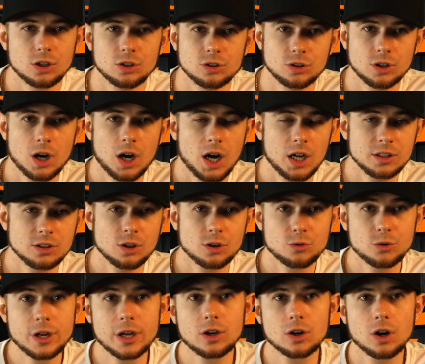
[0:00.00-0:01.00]
on your
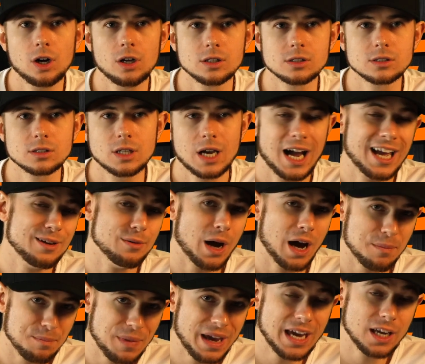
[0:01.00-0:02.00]
recalls. I
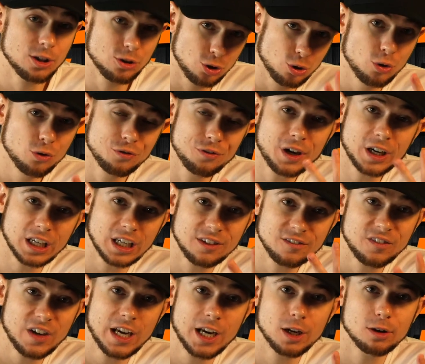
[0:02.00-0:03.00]
made 2 fucking
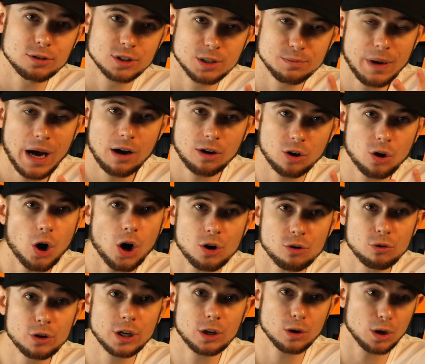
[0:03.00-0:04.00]
videos about car
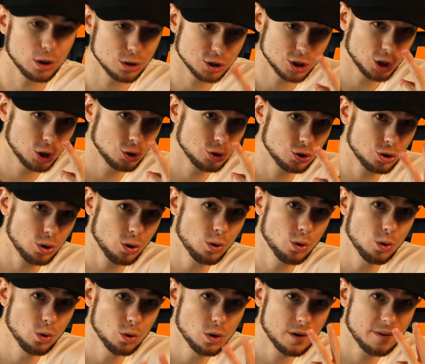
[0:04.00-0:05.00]
recalls.
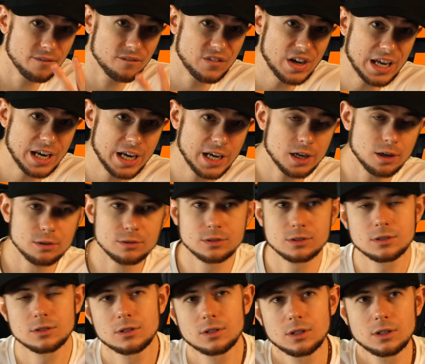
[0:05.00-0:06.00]
2 videos.
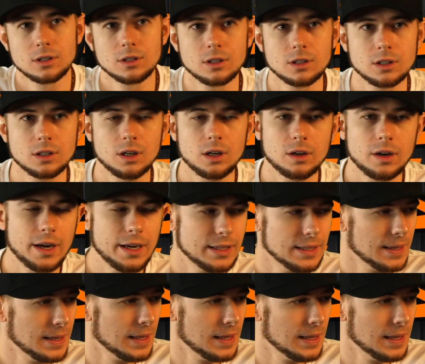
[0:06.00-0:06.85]
All right.